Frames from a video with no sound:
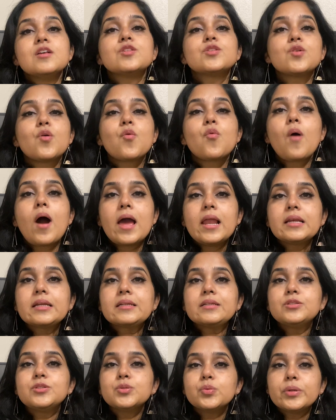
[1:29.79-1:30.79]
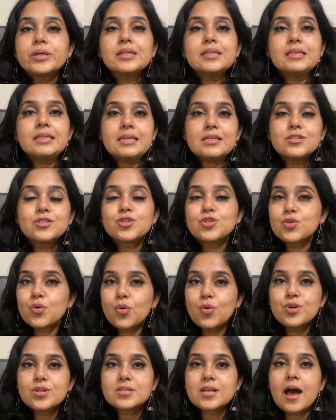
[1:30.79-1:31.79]
So while doing these
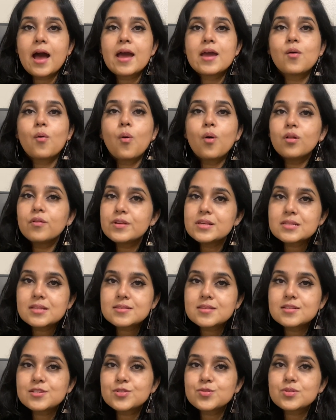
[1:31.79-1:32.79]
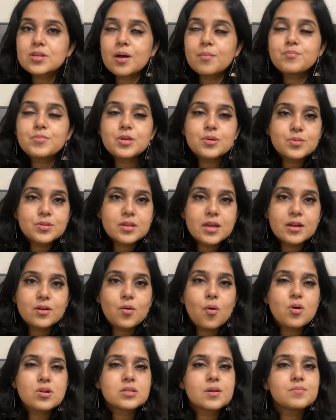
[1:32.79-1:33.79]
chores, I always listen to some music,
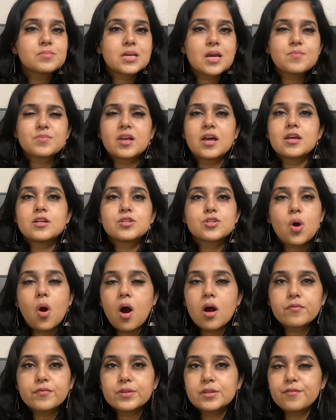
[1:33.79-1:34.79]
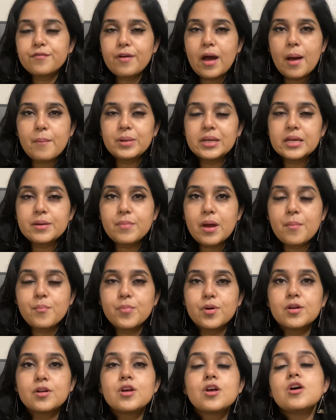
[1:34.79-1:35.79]
or sometimes I talk with a family
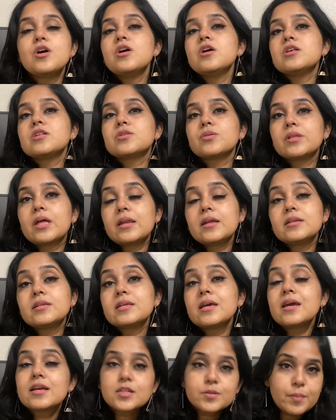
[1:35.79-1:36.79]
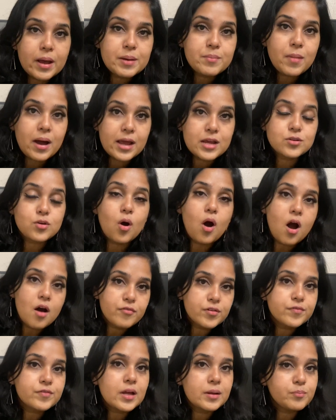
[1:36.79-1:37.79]
member so that it takes my mind off
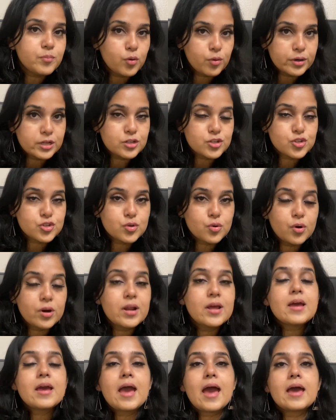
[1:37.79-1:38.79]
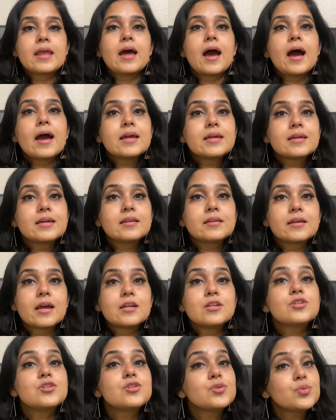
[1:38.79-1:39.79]
of that boring chore and I can
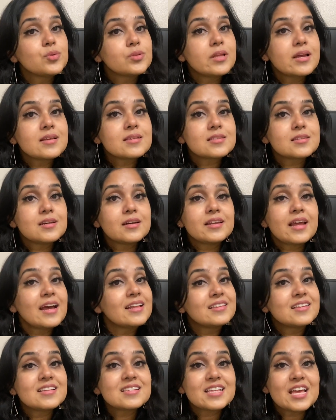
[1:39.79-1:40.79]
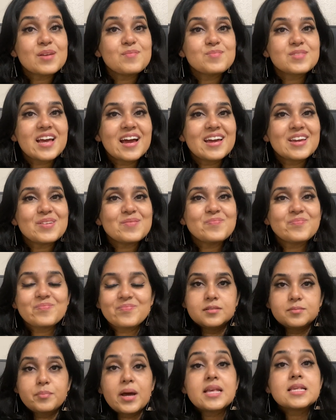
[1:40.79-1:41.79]
get two things done at the same
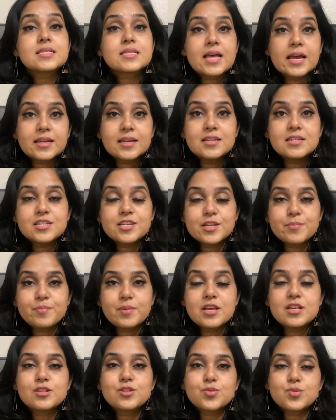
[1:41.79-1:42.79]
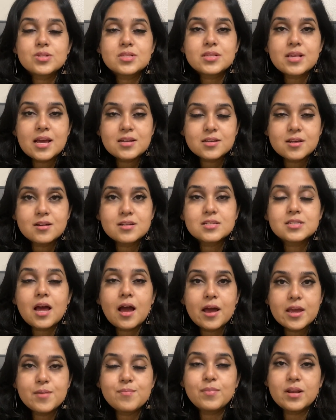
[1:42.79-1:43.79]
time. My second tip is to set a
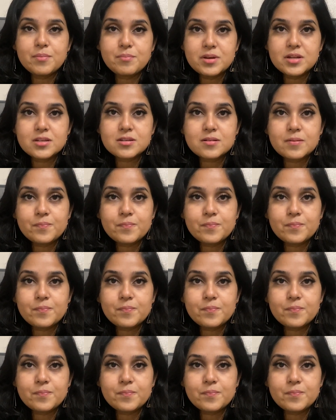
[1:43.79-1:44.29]
time limit.